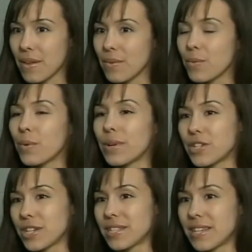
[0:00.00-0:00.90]
Well,
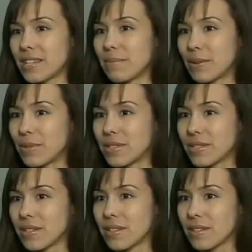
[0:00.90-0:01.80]
what she had said to me
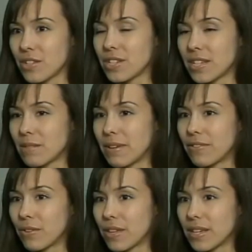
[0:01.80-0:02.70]
was, she said to me
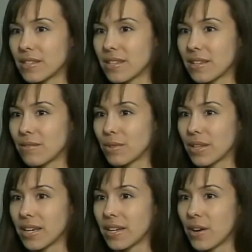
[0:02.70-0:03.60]
a few things that
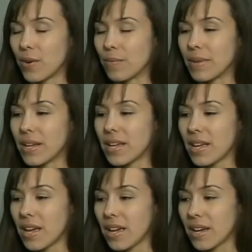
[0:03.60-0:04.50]
really hit home,
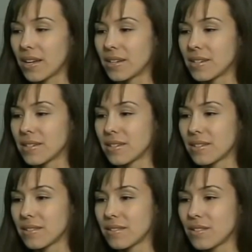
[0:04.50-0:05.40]
and
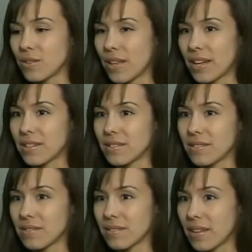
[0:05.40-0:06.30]
so that
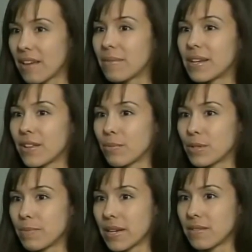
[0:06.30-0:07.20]
gave me another
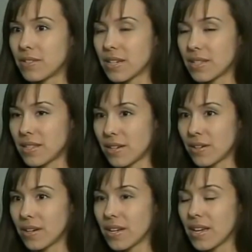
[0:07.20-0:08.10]
perspective to
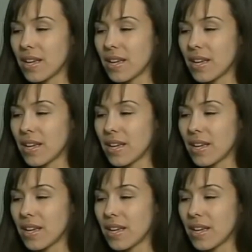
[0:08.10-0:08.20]
consider.